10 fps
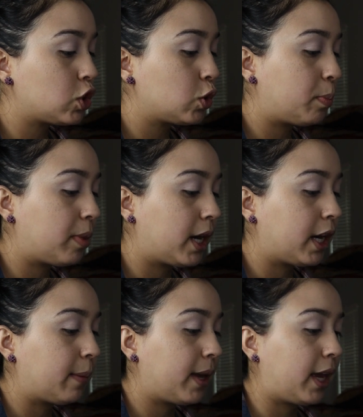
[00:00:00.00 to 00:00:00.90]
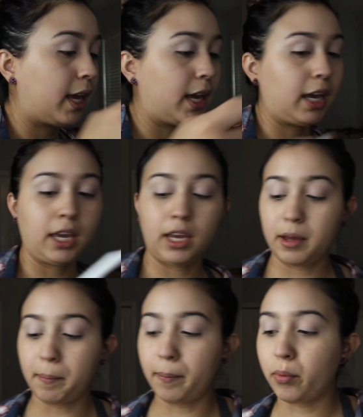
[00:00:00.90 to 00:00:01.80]
to pop a
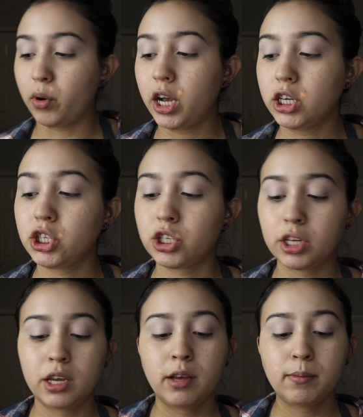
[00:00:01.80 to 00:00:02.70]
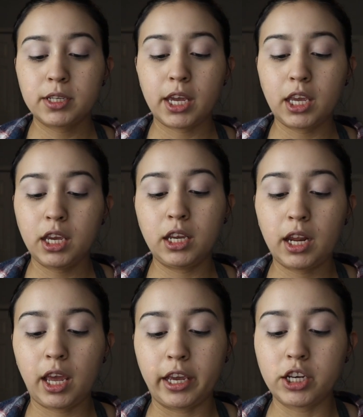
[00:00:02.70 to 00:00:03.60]
brush,
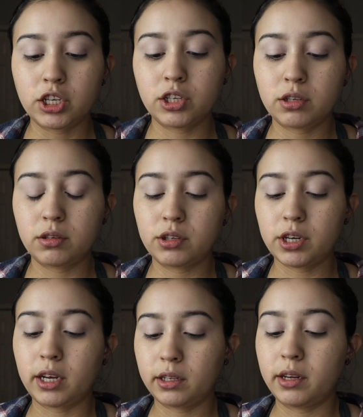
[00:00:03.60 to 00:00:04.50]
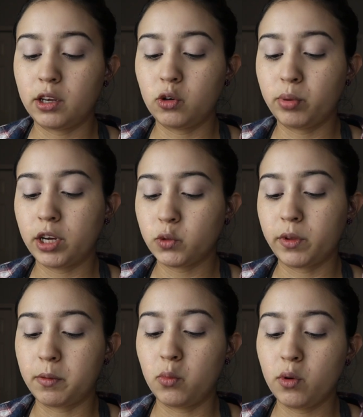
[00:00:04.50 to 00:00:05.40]
taking a Jaclyn Hill brush
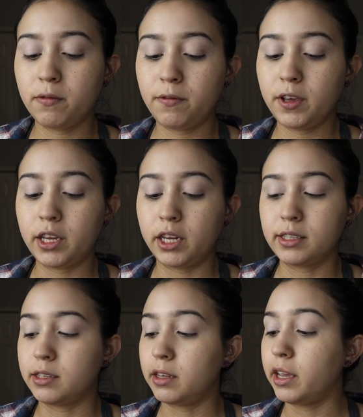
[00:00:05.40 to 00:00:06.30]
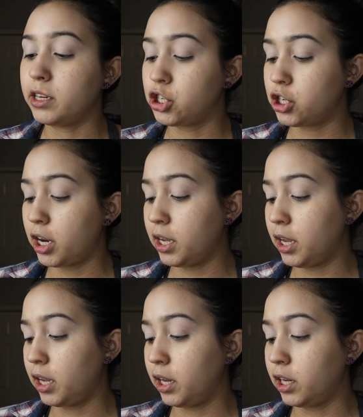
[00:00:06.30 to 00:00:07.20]
with Morphe, and it's the J
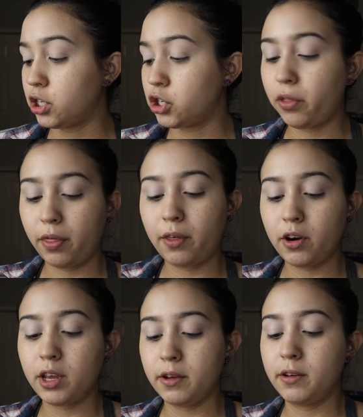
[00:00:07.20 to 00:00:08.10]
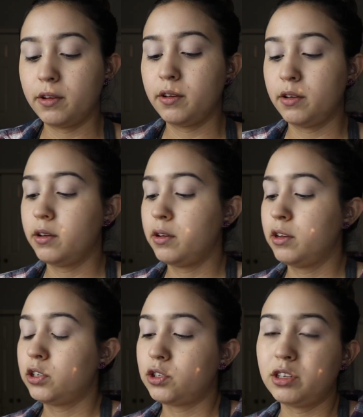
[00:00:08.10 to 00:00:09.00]
H thirty.
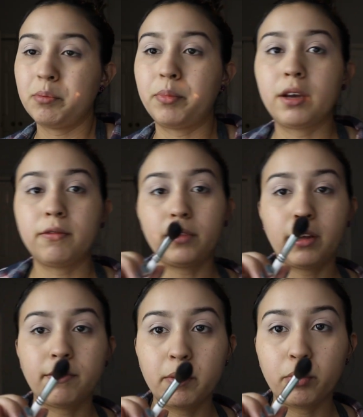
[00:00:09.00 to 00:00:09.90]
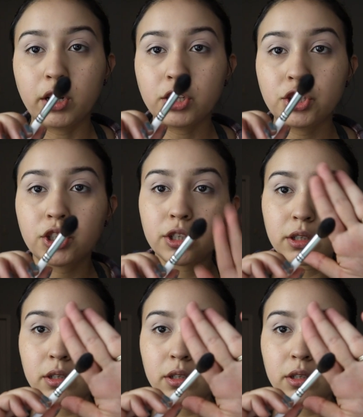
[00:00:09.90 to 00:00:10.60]
Just a big fluffy brush.